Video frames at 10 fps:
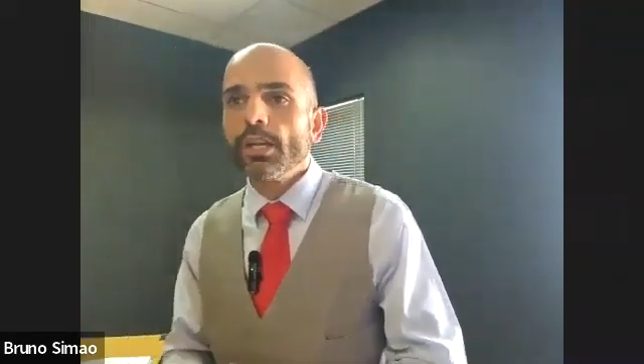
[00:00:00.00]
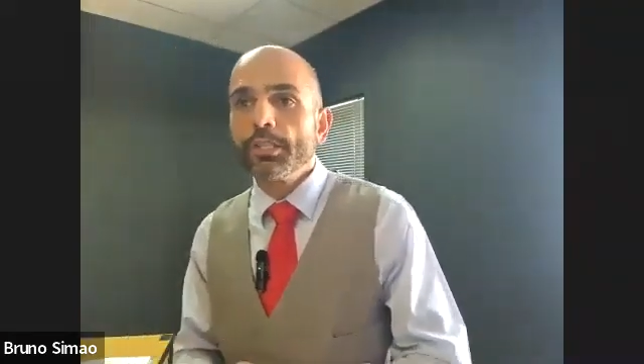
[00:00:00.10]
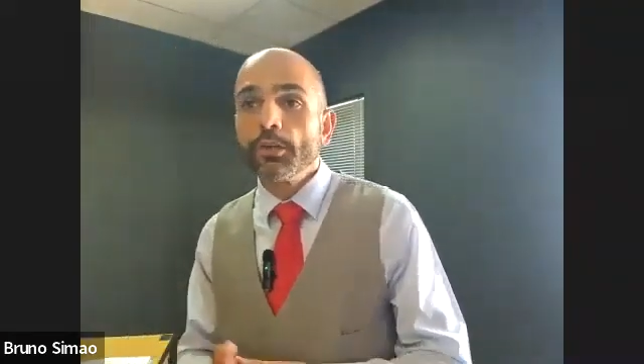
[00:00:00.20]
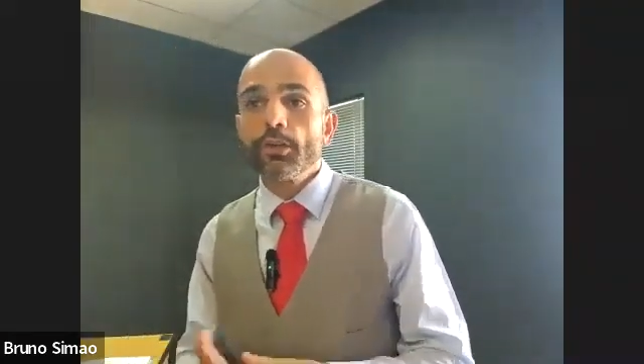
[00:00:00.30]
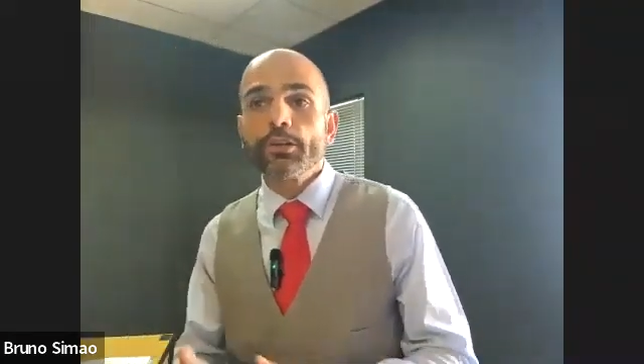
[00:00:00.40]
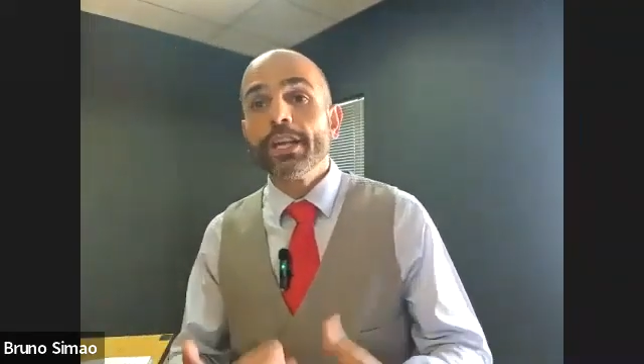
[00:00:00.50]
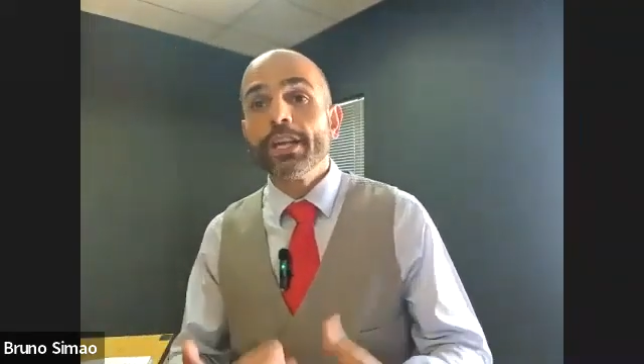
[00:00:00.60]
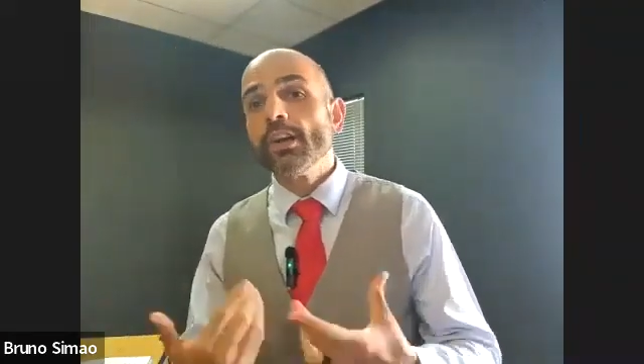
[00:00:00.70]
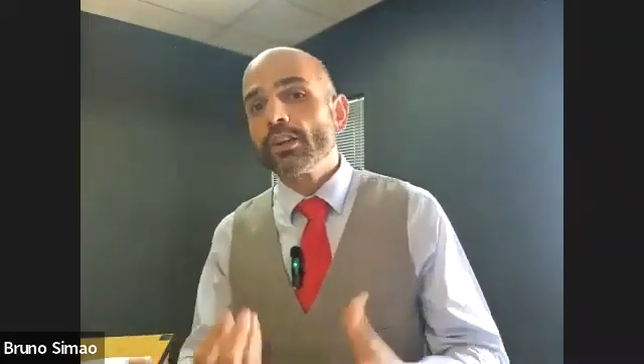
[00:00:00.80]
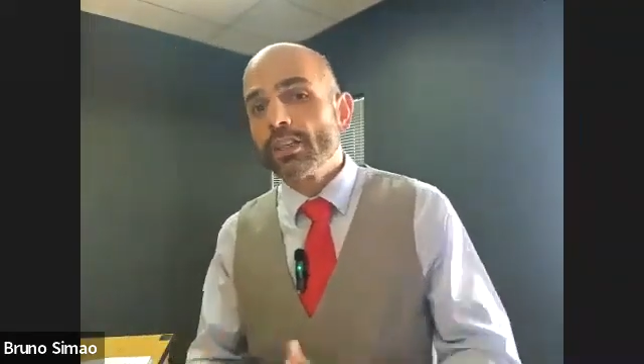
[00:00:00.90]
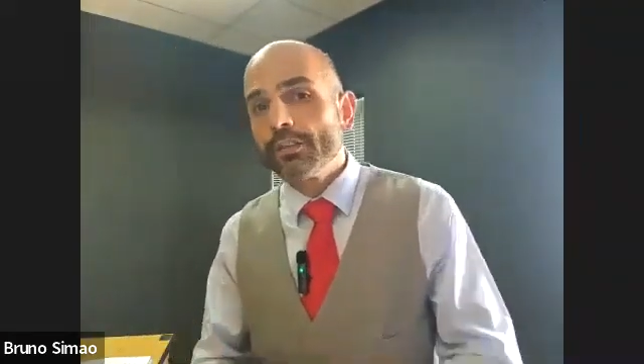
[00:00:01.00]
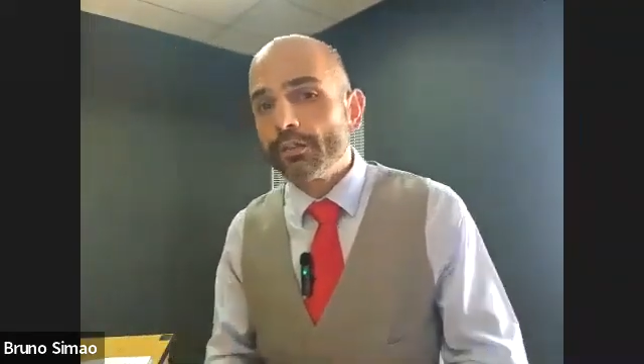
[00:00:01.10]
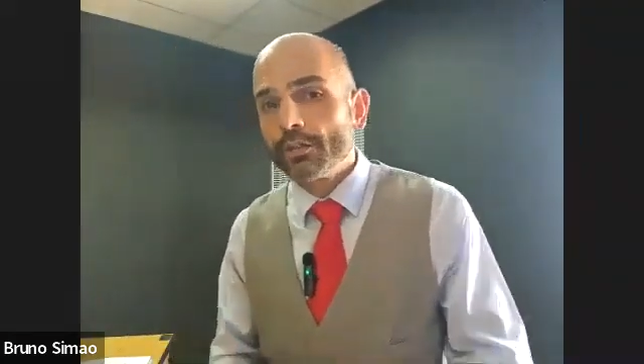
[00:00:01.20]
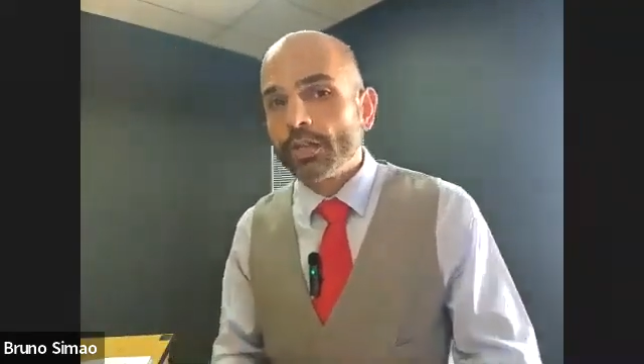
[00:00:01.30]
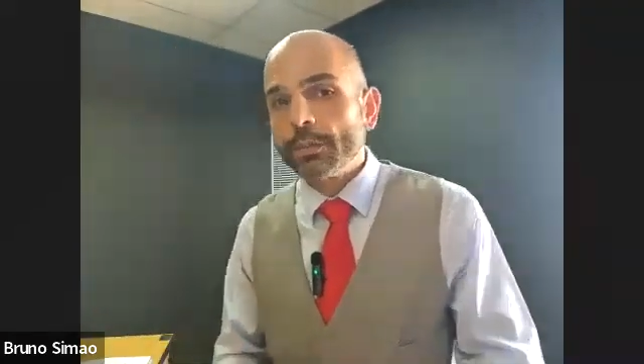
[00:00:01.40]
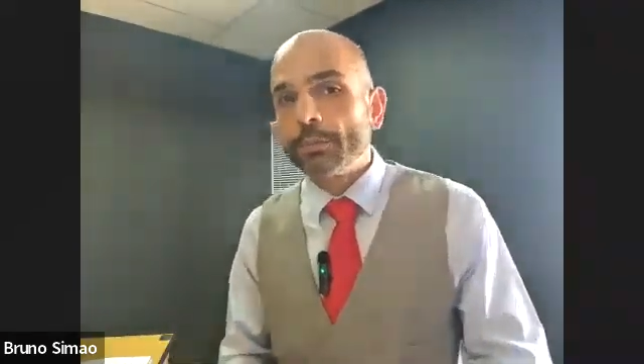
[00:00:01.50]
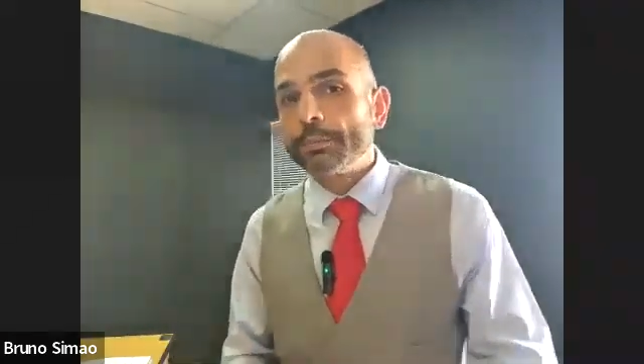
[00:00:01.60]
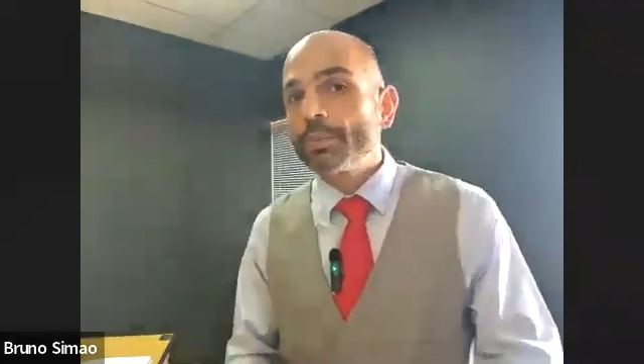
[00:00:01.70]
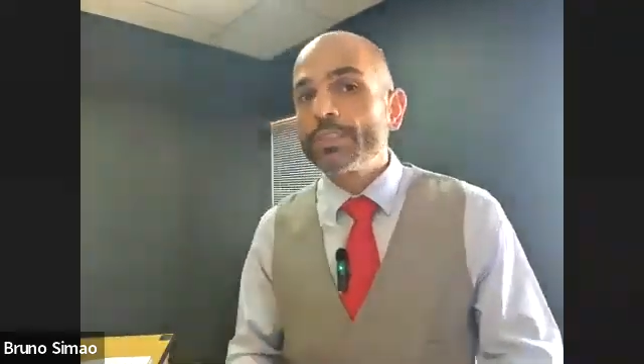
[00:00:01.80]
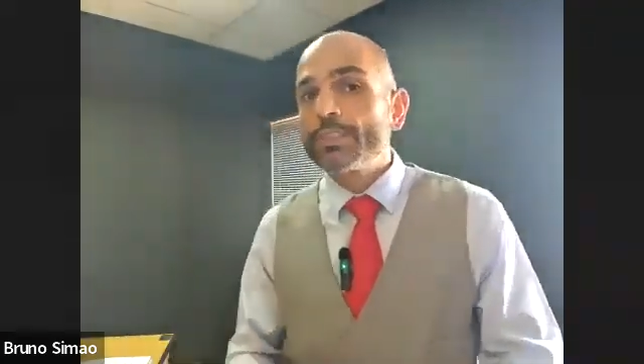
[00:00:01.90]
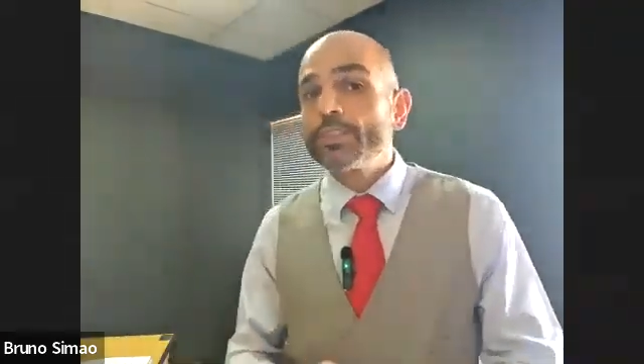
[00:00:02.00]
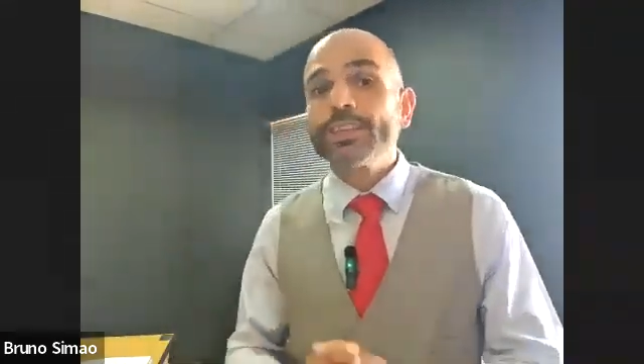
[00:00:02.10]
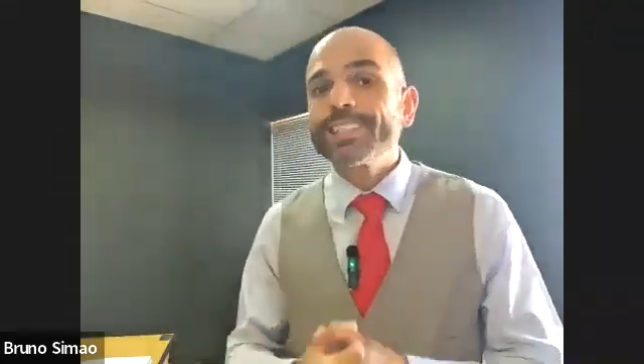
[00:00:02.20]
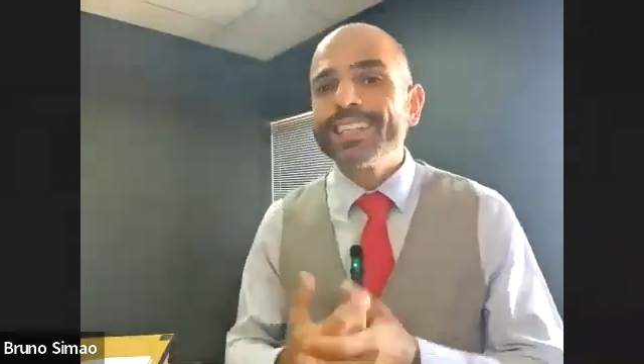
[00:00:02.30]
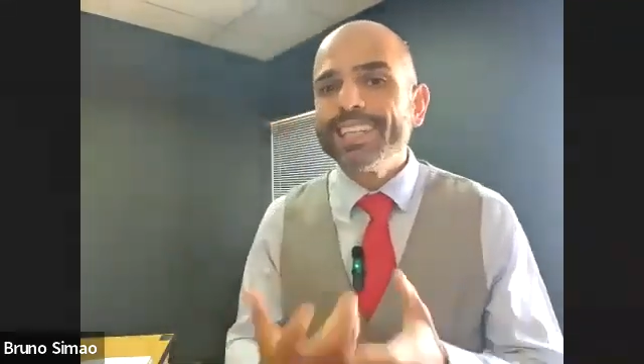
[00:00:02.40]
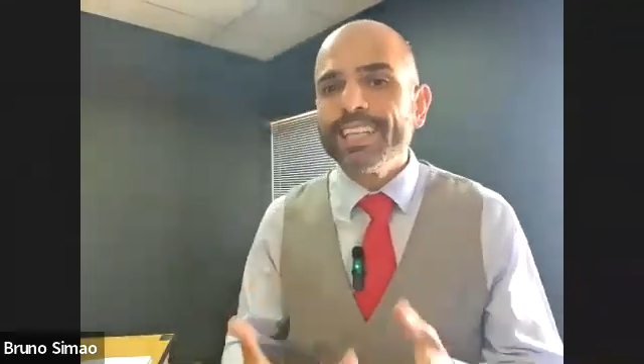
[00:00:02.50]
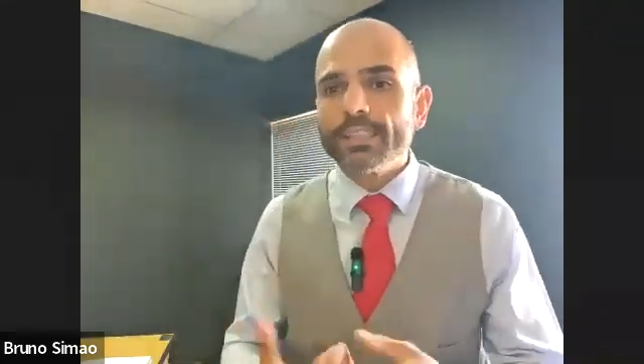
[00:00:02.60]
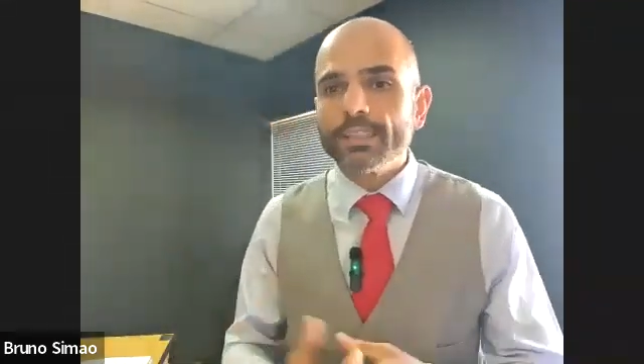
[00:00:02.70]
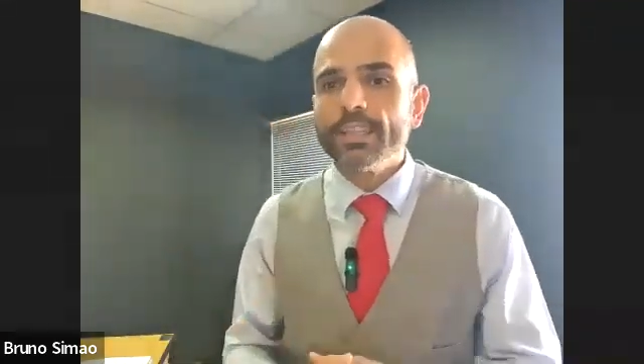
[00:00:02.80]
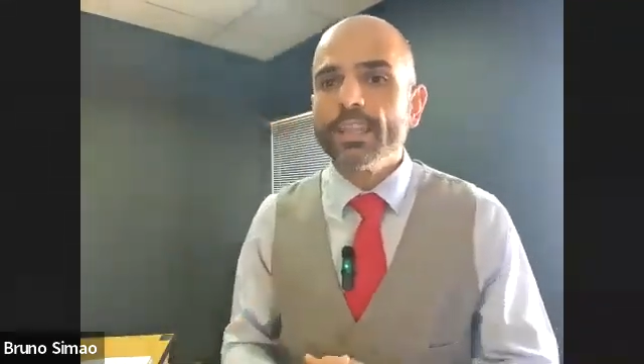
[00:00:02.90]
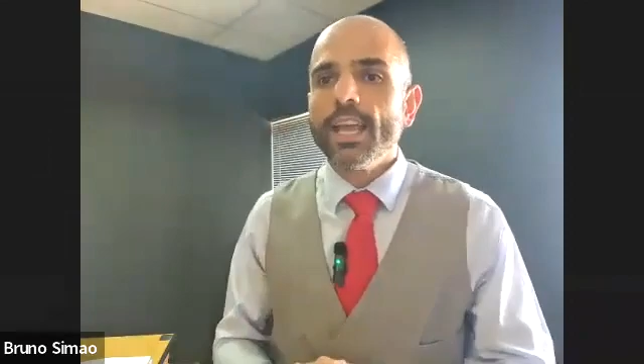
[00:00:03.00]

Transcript: you're already asking for trouble, because it's not clean.